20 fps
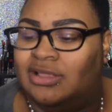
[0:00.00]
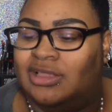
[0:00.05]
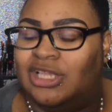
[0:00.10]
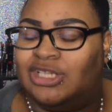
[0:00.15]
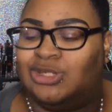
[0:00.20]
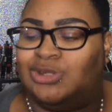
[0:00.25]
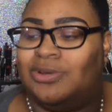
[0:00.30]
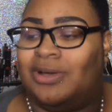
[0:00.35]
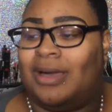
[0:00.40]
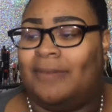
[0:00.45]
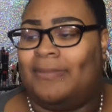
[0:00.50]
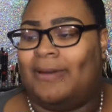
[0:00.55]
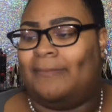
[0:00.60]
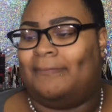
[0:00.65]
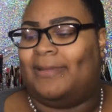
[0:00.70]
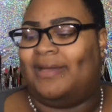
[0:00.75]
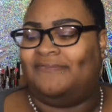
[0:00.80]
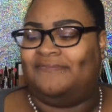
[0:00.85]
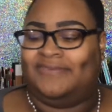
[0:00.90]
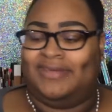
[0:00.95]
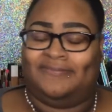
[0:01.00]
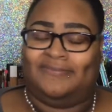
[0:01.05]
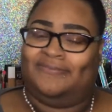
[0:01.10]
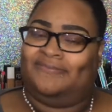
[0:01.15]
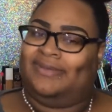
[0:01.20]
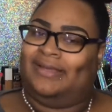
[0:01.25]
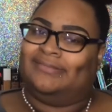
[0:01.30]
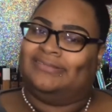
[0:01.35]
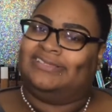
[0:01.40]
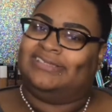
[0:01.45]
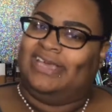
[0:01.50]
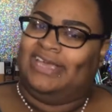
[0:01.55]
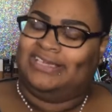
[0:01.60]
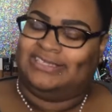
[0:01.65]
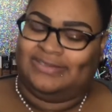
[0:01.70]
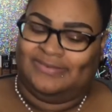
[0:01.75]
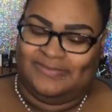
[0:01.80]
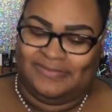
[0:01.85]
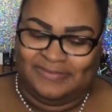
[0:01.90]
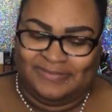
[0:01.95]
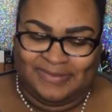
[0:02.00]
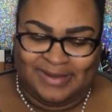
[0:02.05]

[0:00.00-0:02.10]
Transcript: let's talk about my favorite foundation from